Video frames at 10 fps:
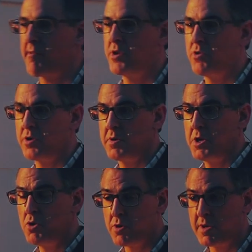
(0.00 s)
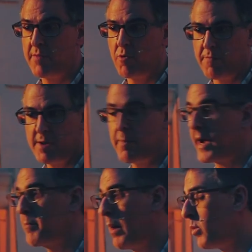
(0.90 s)
and you can give your feedback
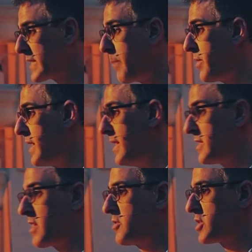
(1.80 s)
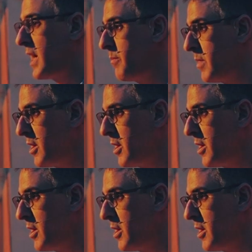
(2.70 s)
about what's happened here this lunchtime.